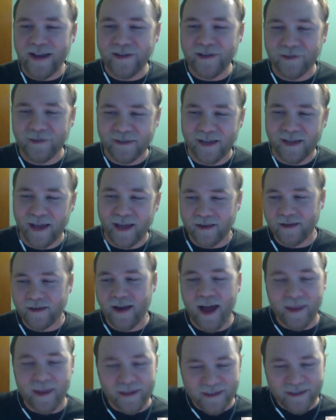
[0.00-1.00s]
I was like, nah,
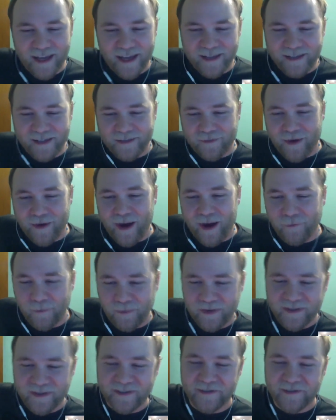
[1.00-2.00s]
the sign says rifle,
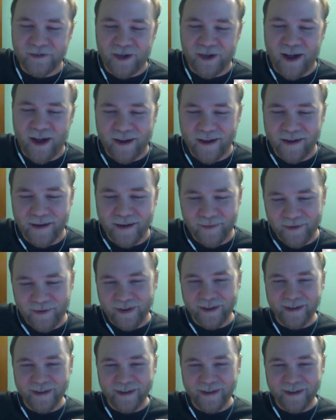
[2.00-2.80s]
pistol, shotgun. I'm good.